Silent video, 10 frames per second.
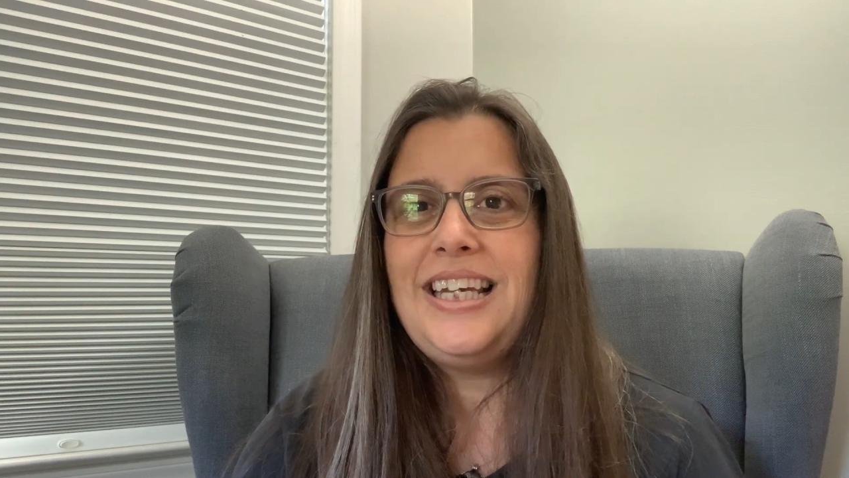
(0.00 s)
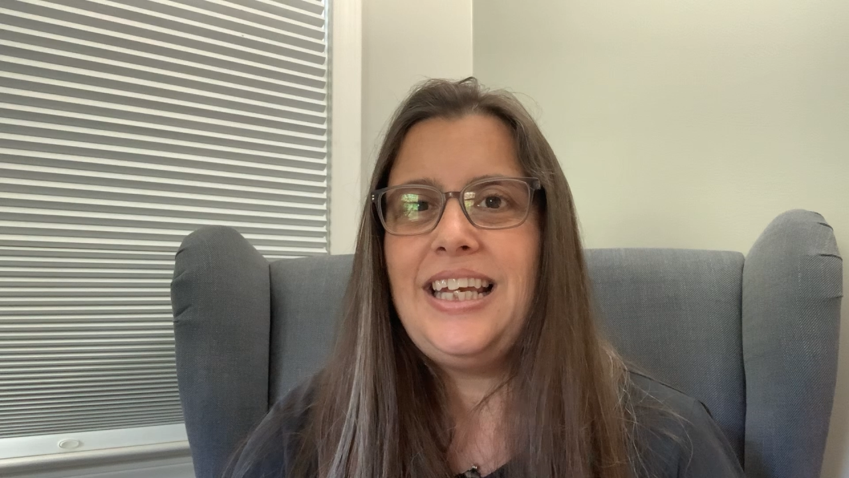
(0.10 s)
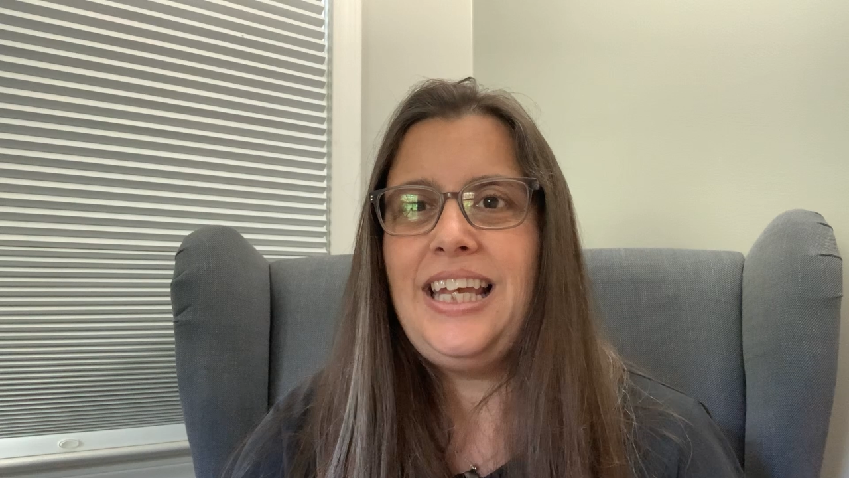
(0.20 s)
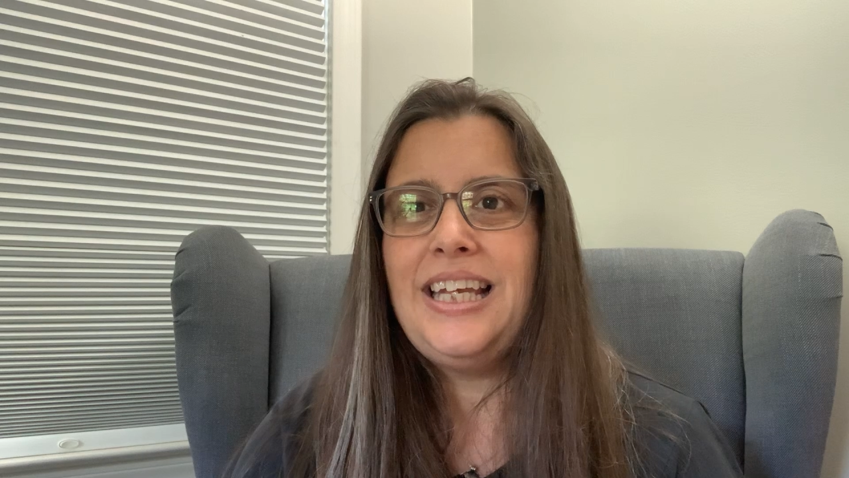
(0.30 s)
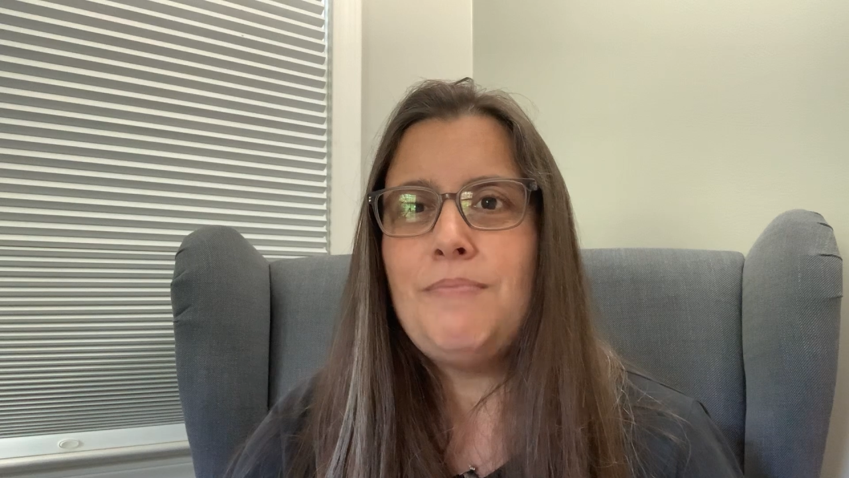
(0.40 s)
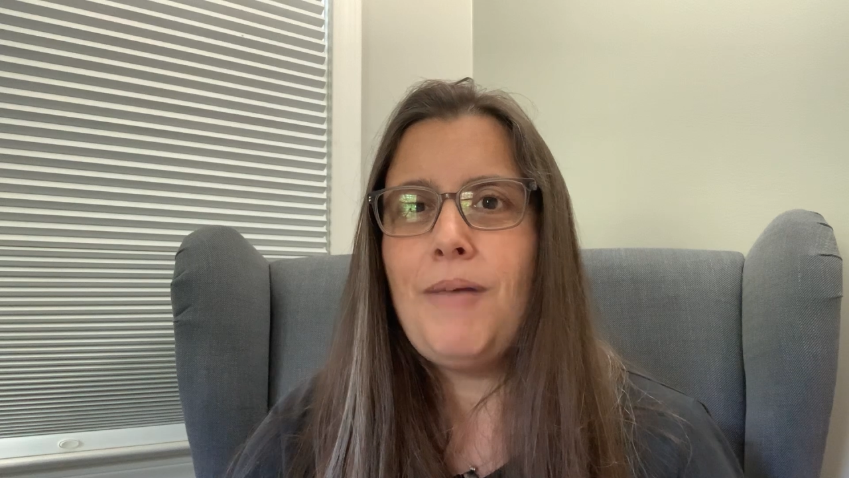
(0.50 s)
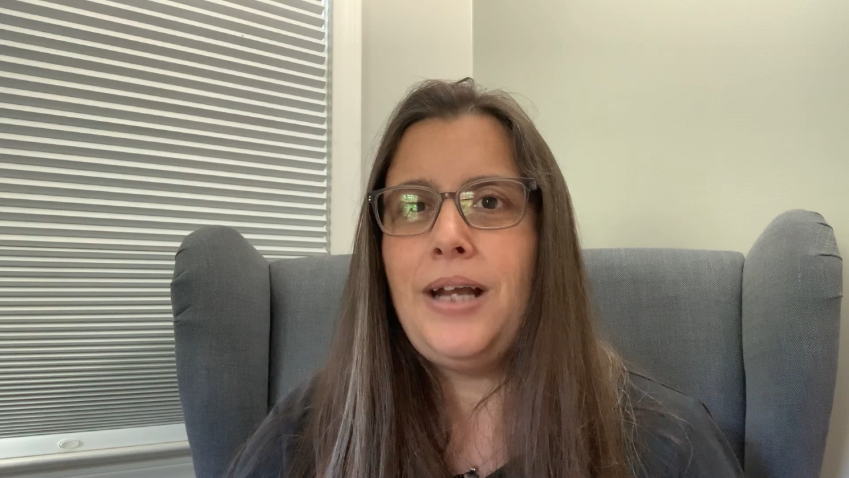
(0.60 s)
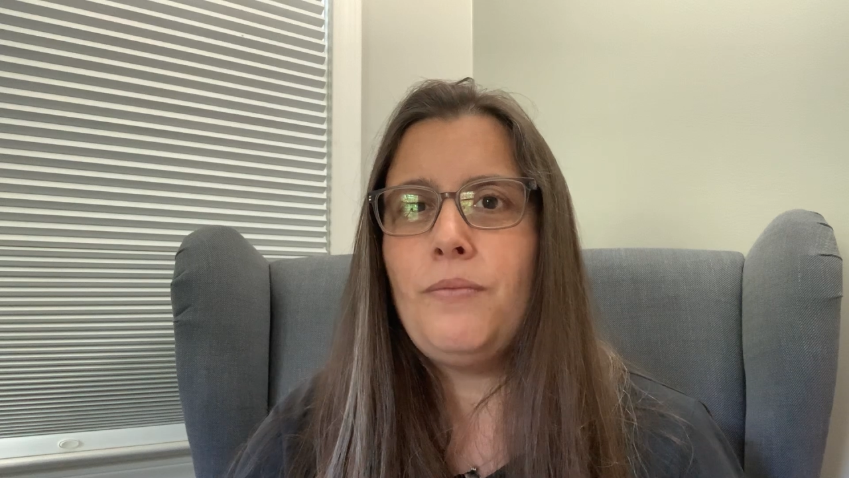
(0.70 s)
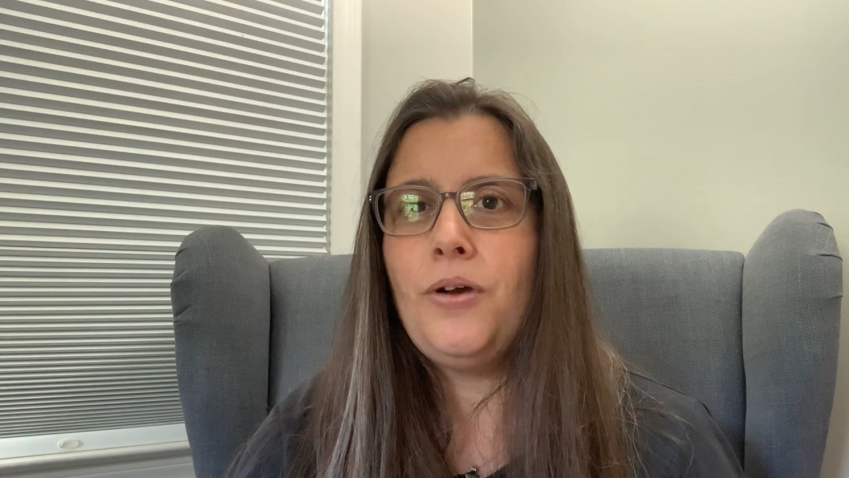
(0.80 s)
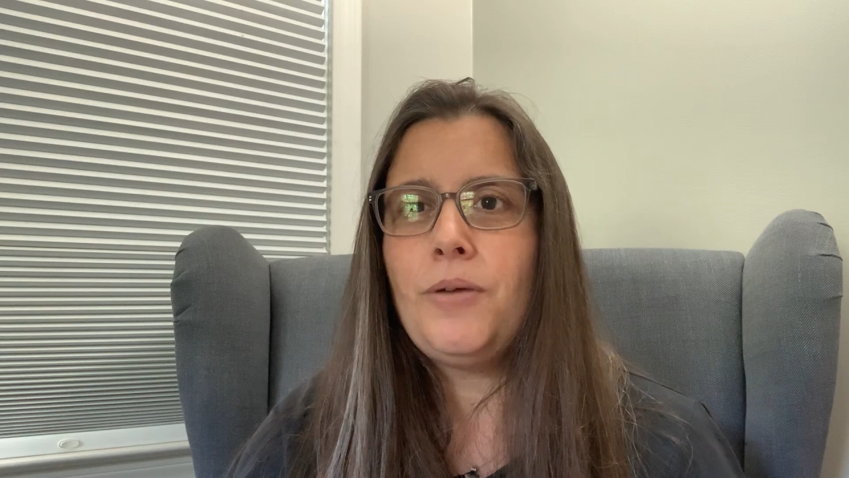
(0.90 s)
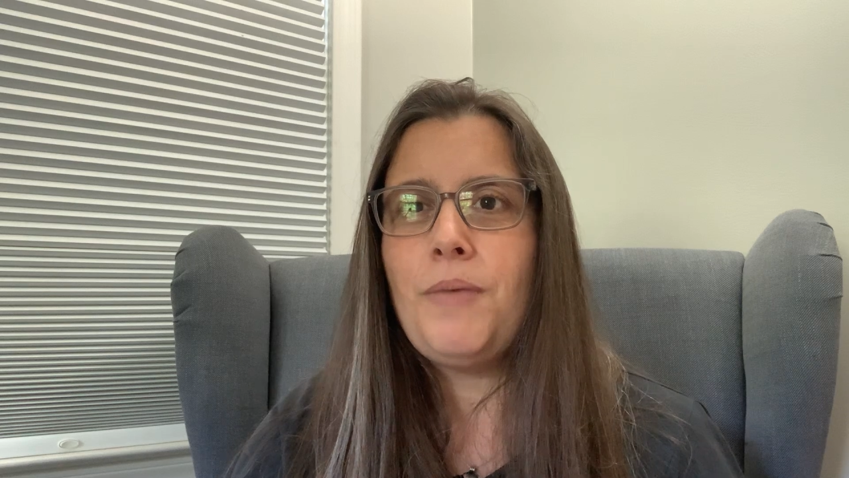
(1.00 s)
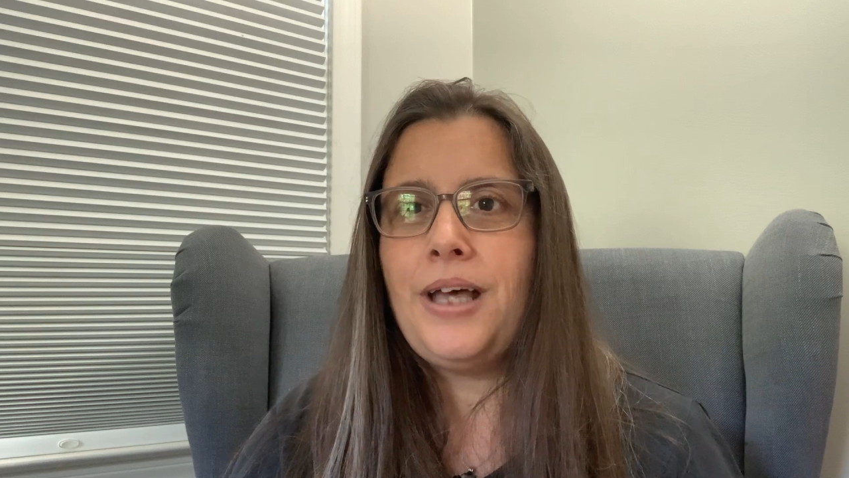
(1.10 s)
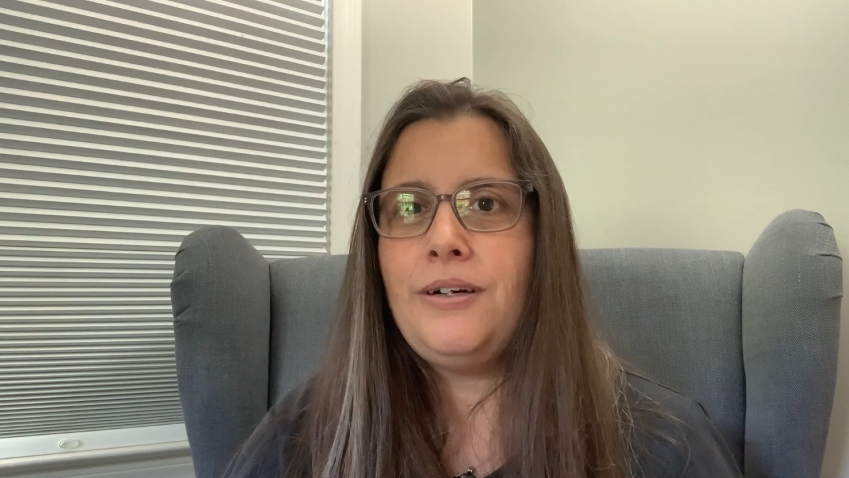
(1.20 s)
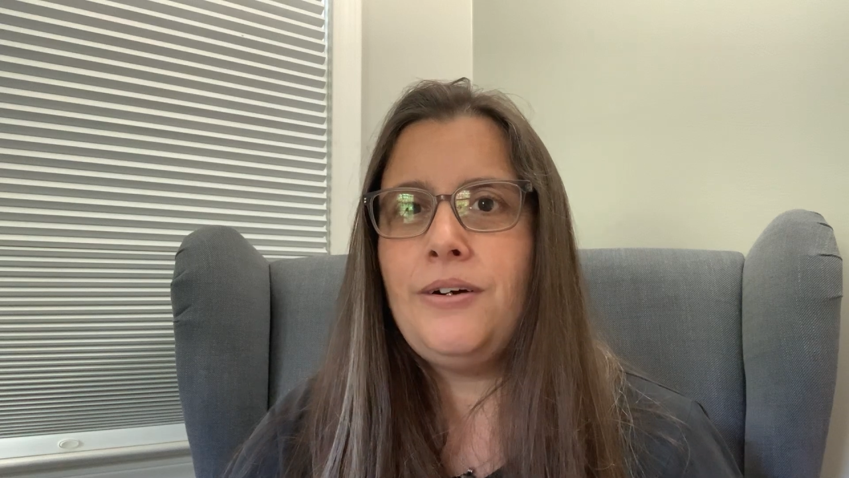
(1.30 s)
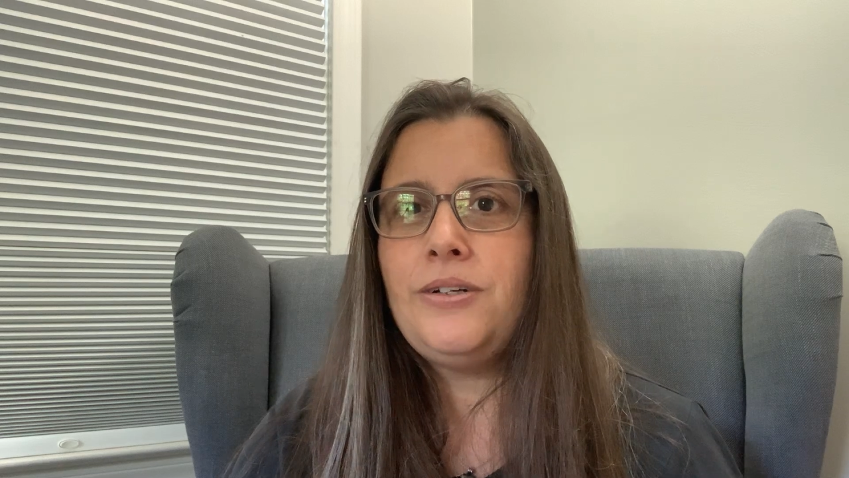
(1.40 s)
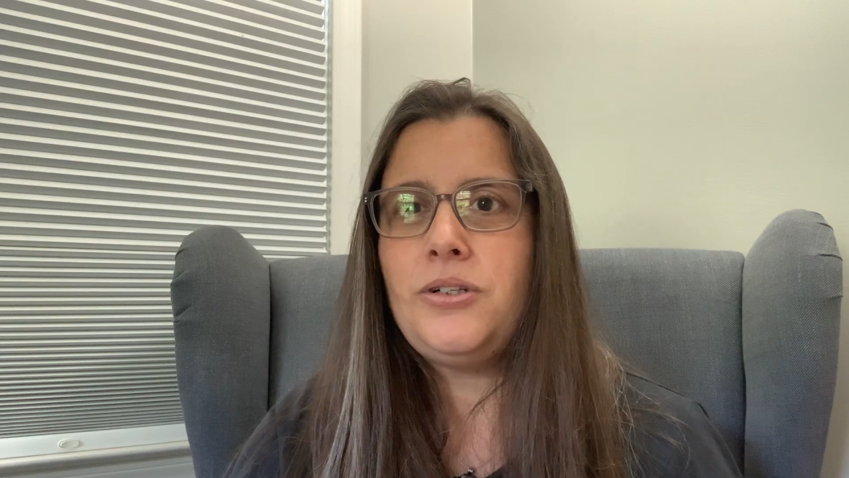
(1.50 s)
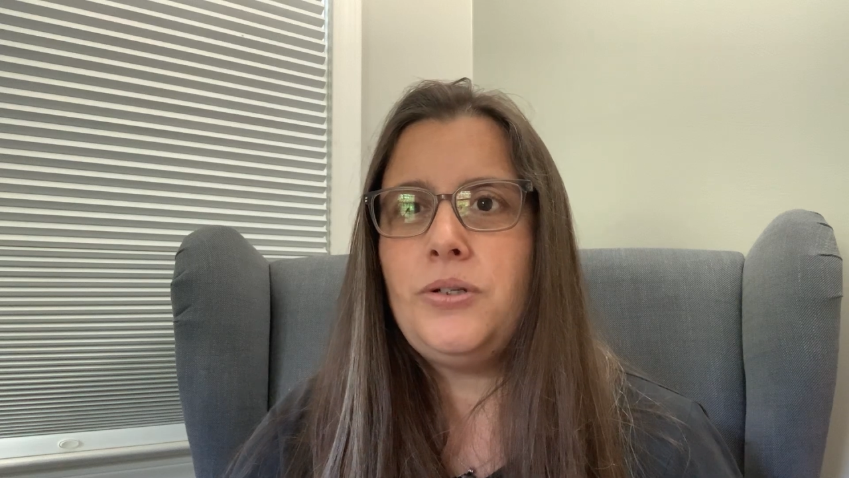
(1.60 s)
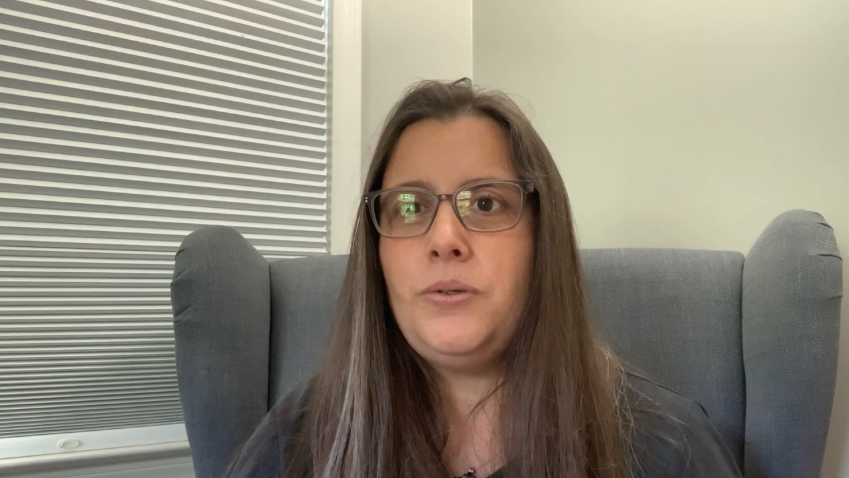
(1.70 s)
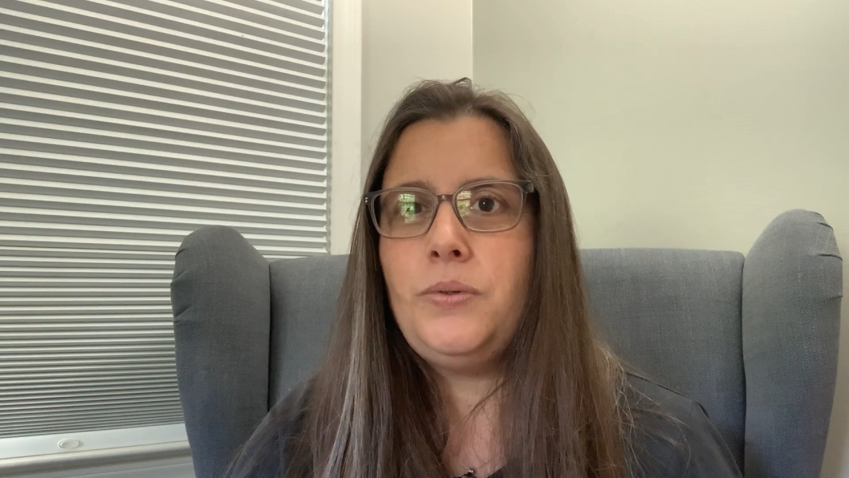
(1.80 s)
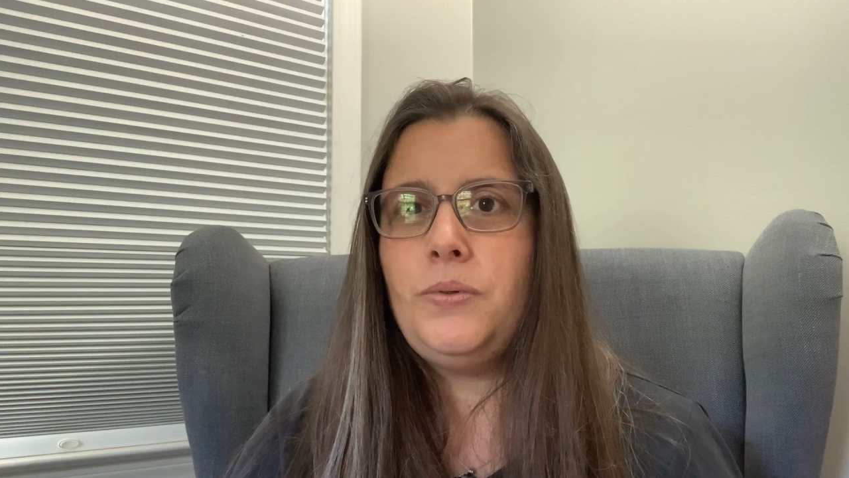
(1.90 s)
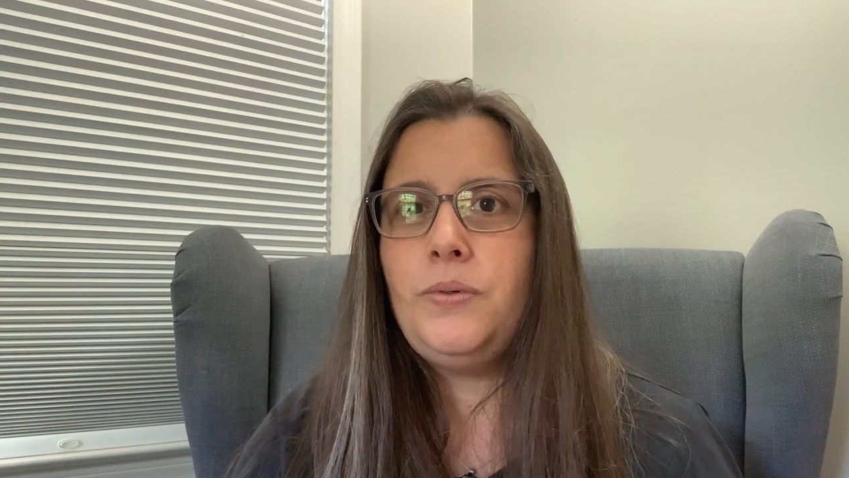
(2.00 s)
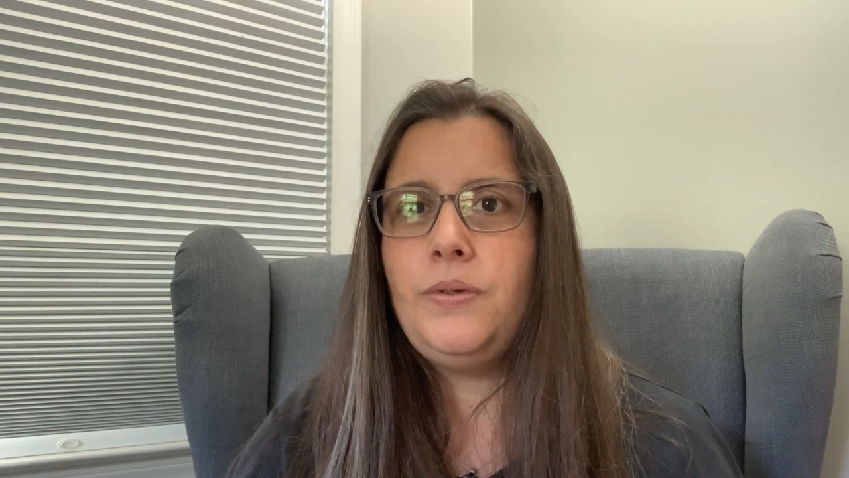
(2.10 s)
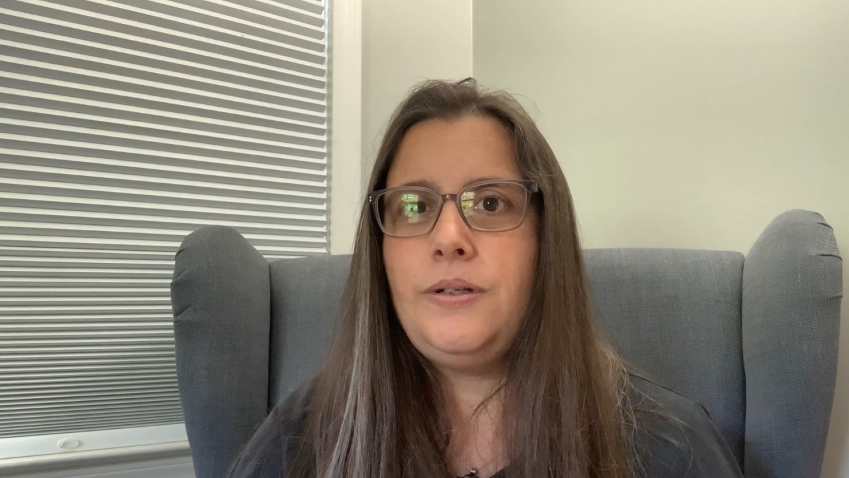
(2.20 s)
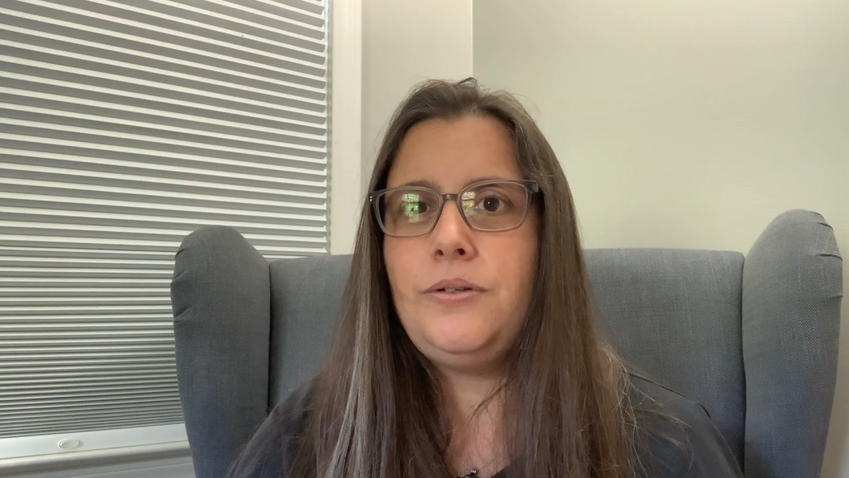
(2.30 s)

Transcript: it might work better to